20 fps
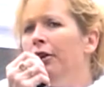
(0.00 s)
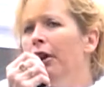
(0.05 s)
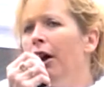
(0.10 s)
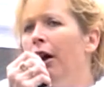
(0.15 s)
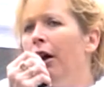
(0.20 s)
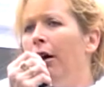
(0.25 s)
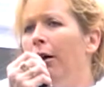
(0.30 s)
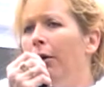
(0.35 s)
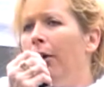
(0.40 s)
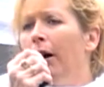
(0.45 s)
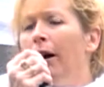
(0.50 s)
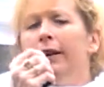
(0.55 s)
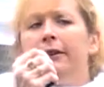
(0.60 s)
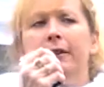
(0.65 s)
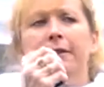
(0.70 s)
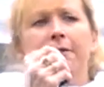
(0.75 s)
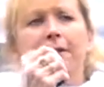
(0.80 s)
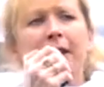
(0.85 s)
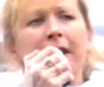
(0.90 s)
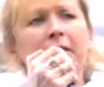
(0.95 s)
No,
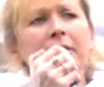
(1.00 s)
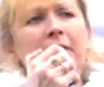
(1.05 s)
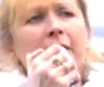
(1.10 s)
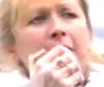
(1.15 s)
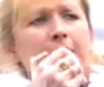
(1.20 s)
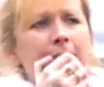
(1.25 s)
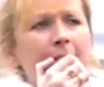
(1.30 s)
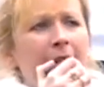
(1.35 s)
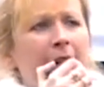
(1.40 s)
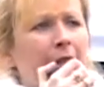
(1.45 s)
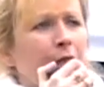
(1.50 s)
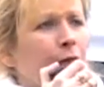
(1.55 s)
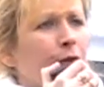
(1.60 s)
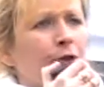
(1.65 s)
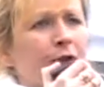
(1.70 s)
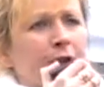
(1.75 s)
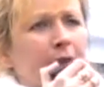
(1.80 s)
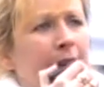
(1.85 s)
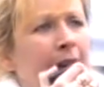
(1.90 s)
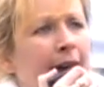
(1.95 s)
the founding fathers
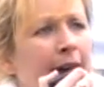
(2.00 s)
didn't